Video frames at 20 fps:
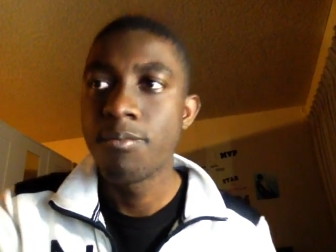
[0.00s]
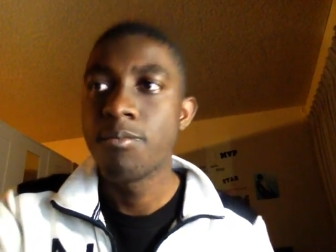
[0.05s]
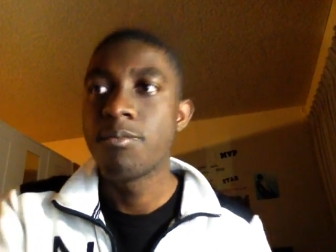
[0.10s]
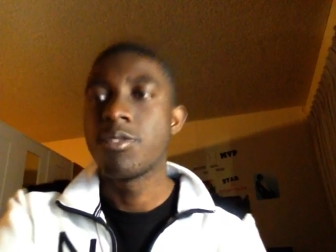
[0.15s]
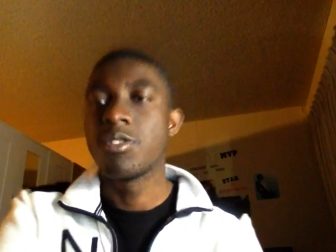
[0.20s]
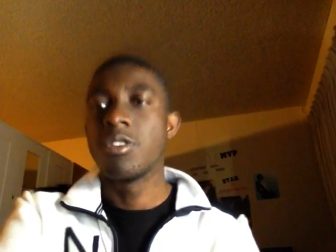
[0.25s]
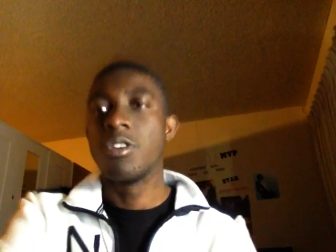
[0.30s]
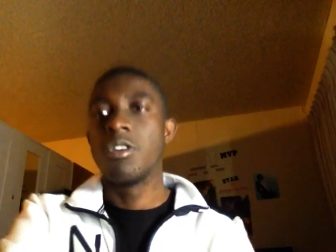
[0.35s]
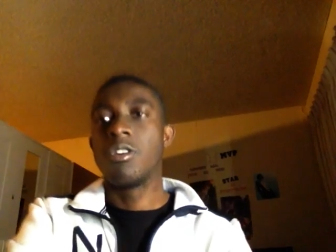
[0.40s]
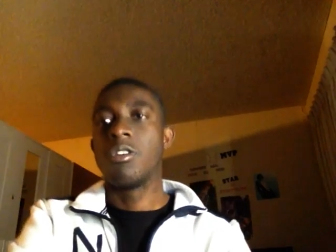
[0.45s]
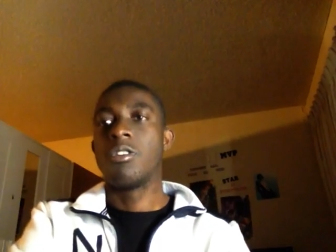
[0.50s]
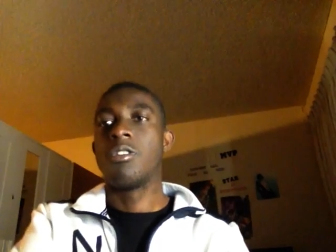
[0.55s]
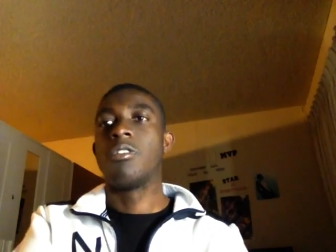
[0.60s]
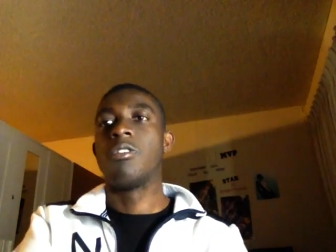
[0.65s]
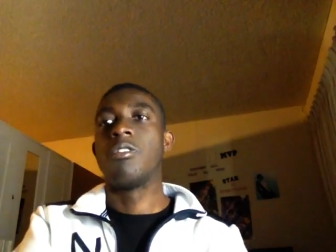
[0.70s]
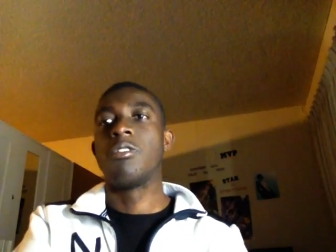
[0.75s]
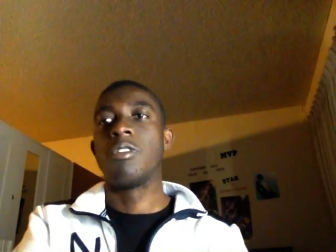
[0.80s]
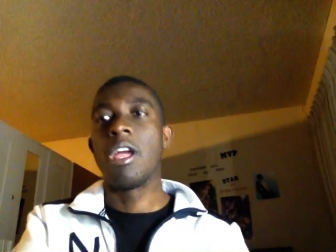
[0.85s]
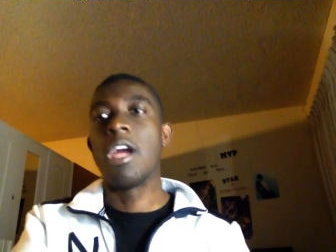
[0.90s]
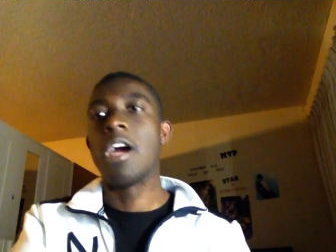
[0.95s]

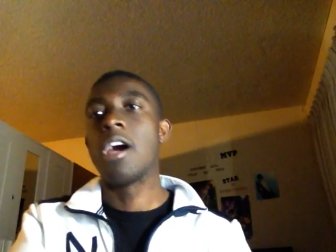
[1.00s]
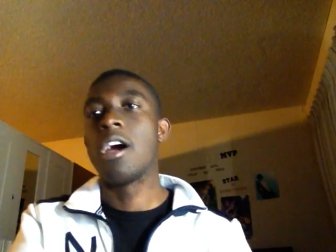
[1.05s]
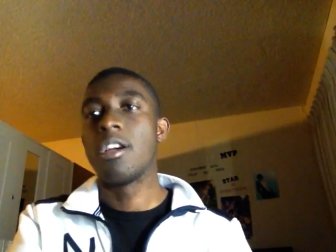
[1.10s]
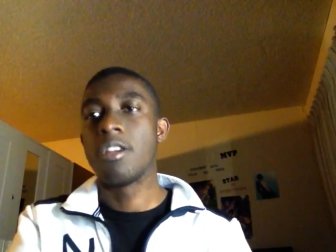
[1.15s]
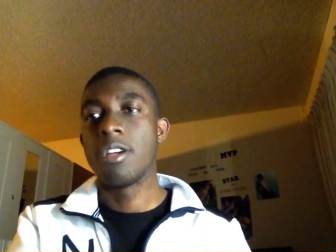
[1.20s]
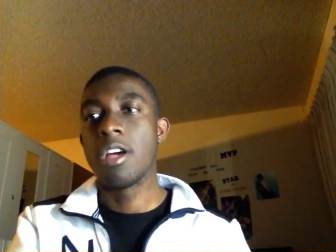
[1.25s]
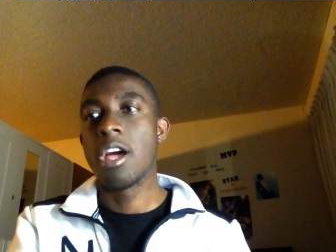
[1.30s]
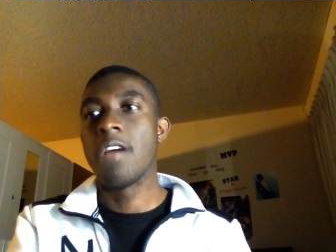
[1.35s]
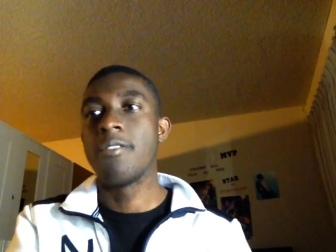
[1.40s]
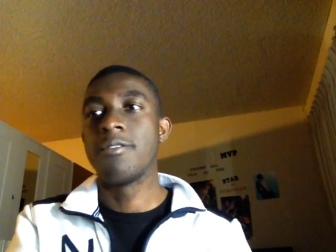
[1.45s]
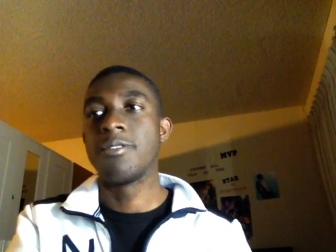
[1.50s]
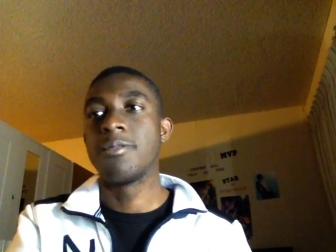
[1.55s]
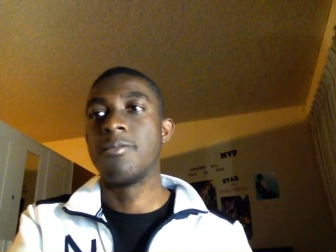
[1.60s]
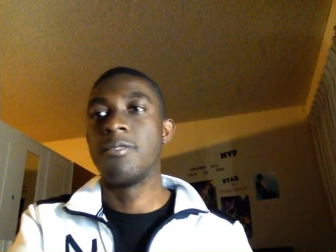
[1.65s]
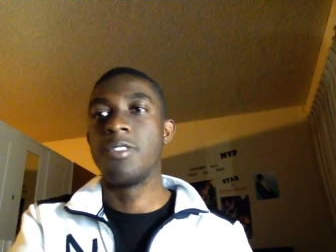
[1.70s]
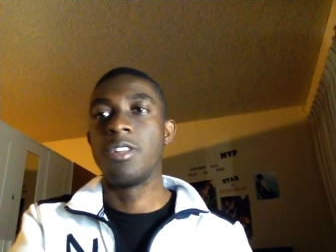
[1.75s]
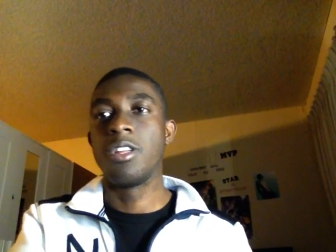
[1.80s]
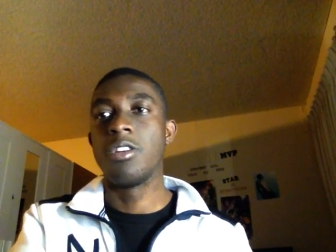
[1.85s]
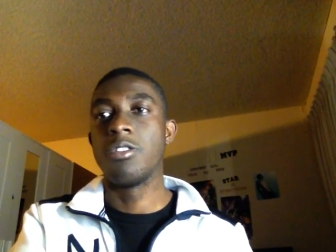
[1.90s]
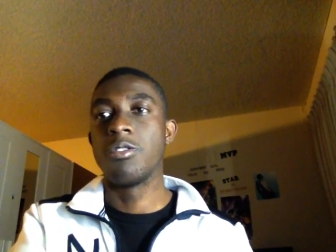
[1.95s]
So yeah, I have some
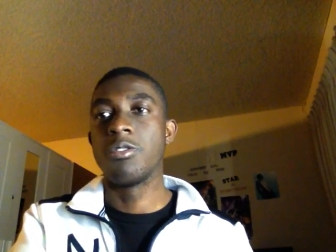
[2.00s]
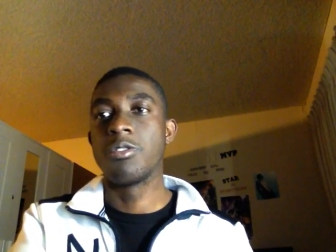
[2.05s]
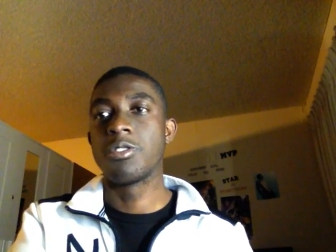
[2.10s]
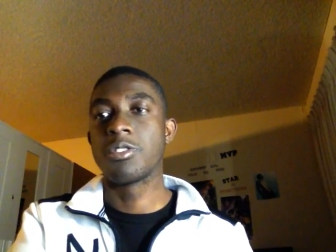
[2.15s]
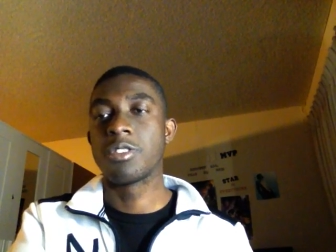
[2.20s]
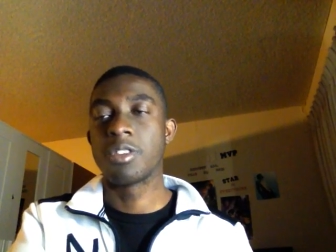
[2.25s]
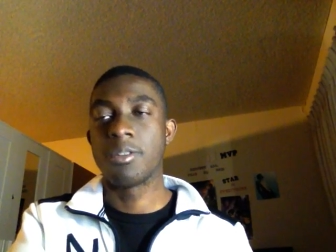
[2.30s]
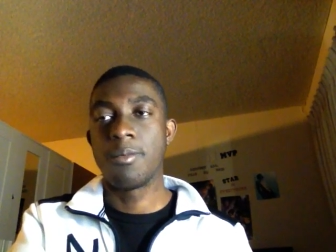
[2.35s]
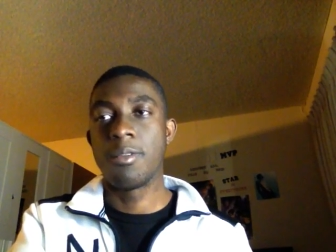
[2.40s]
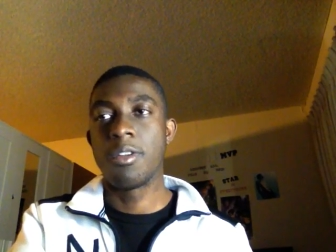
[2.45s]
videos.